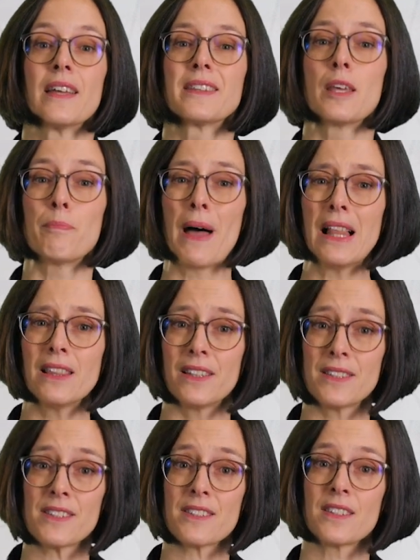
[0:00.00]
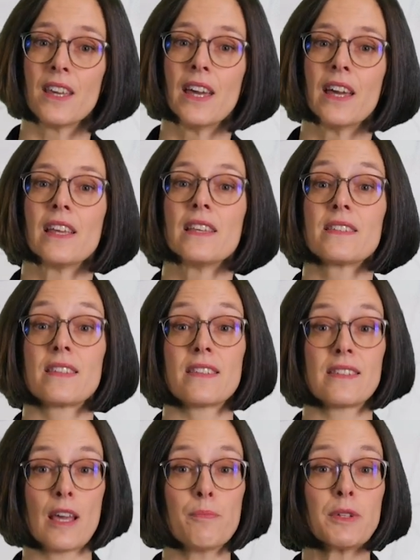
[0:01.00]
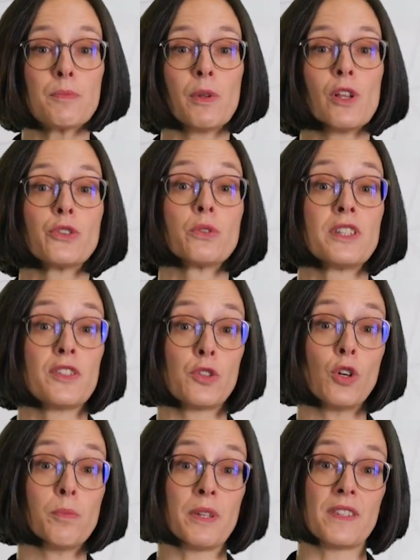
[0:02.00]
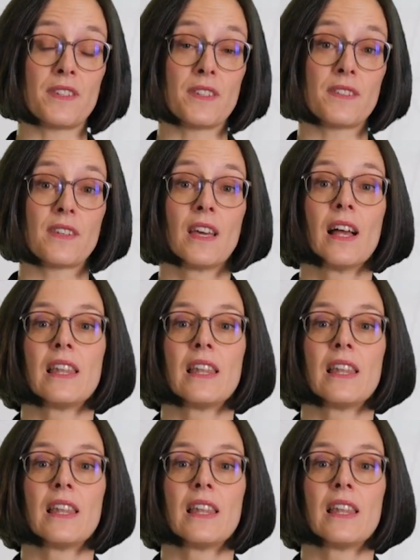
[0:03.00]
The balance is susceptible to disturbances,